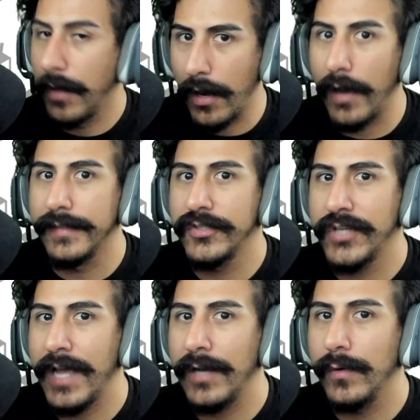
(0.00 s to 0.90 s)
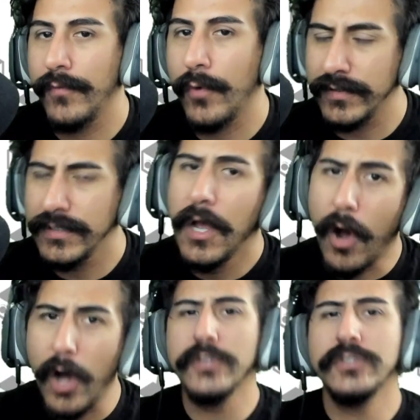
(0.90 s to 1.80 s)
on this channel, of course.
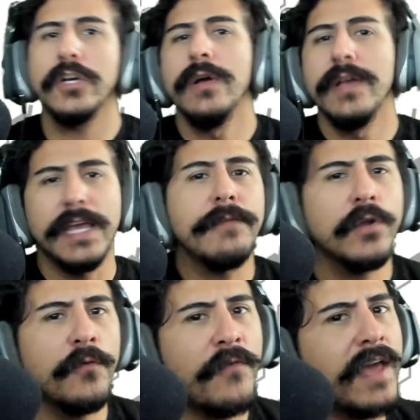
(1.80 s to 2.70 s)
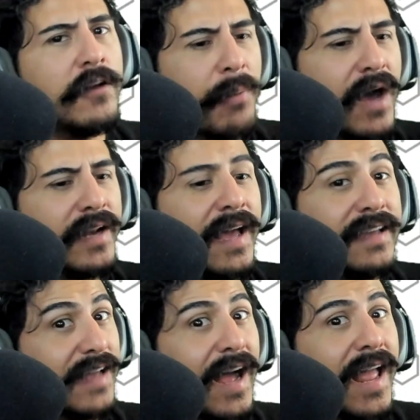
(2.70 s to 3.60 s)
Also, if you're a fan of
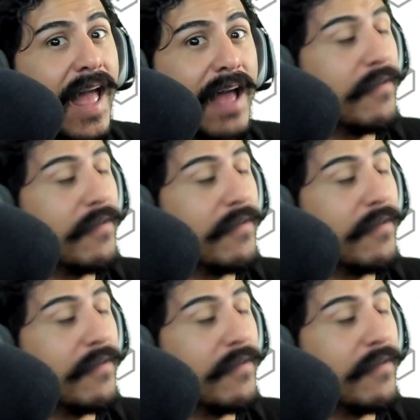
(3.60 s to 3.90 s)
podcasts, I have